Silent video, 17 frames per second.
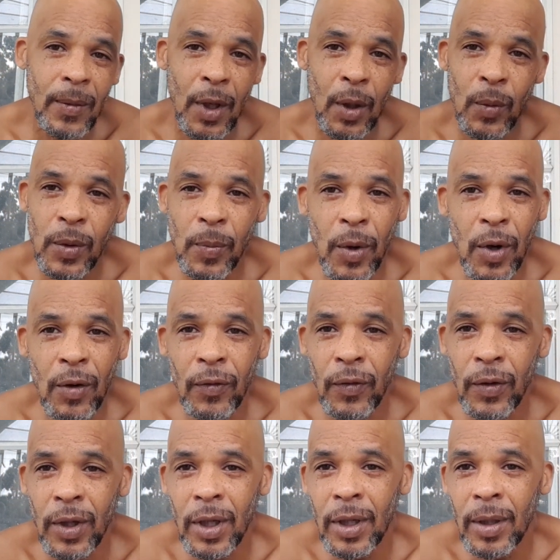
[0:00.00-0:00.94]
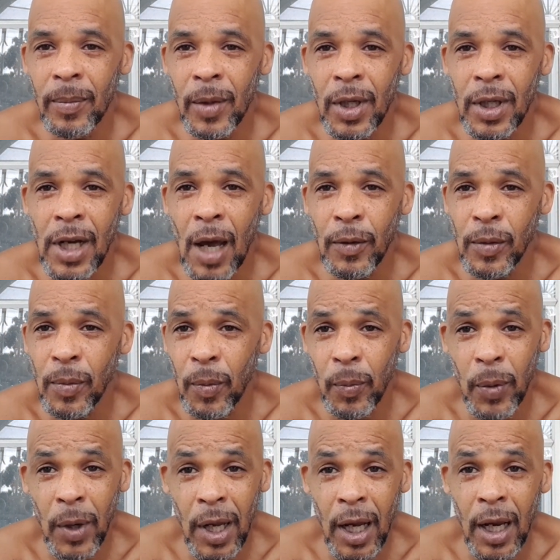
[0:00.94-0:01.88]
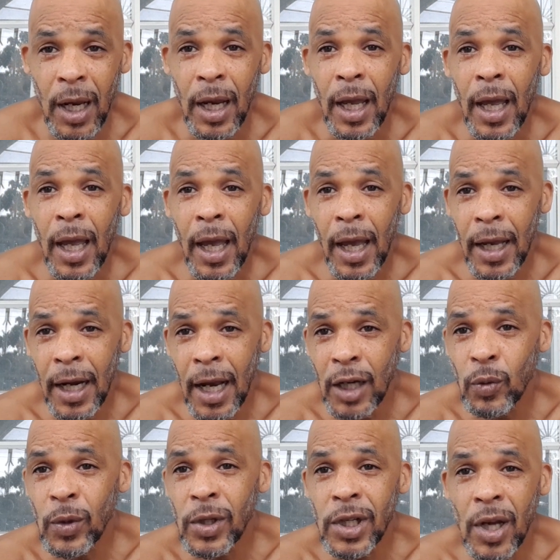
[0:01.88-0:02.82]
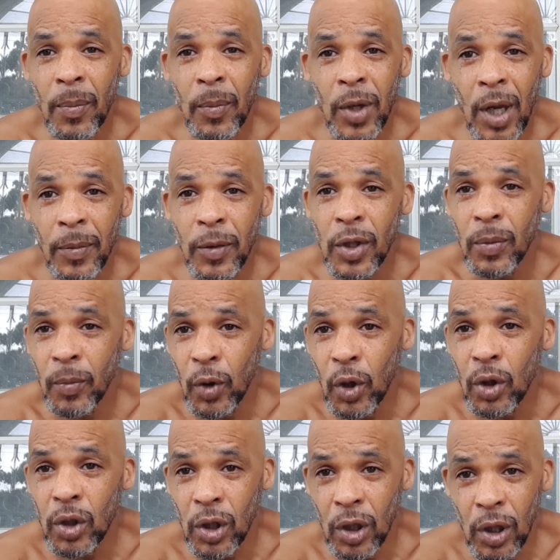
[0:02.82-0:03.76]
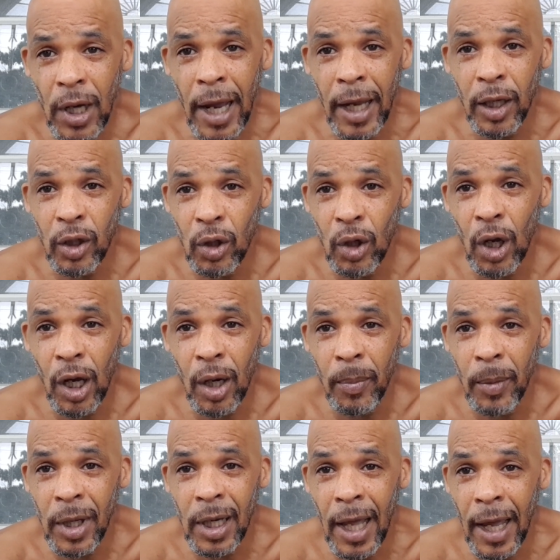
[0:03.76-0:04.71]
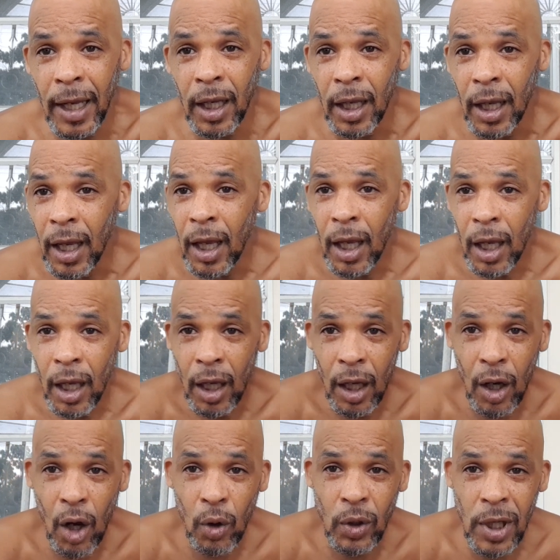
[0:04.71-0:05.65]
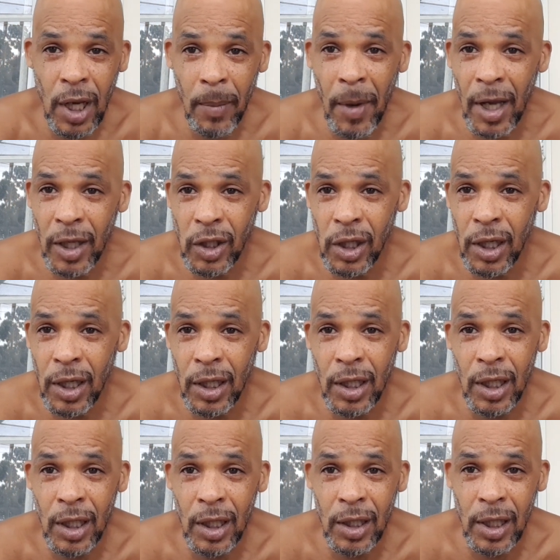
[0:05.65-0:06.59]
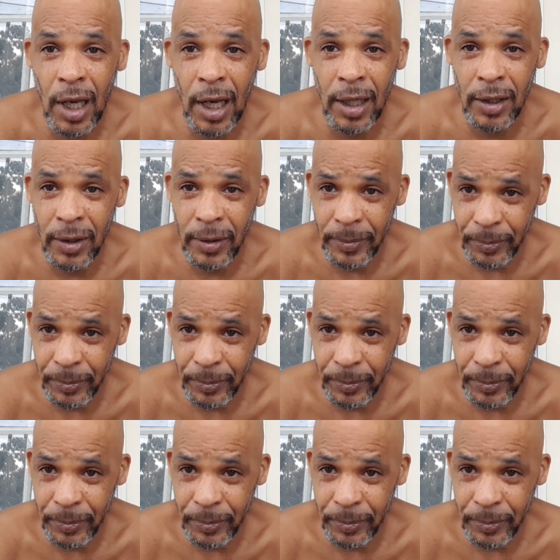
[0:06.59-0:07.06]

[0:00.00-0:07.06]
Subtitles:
It was perfect because I was prepared, and that's what set me up to like, you know what I mean, like go take my GED test.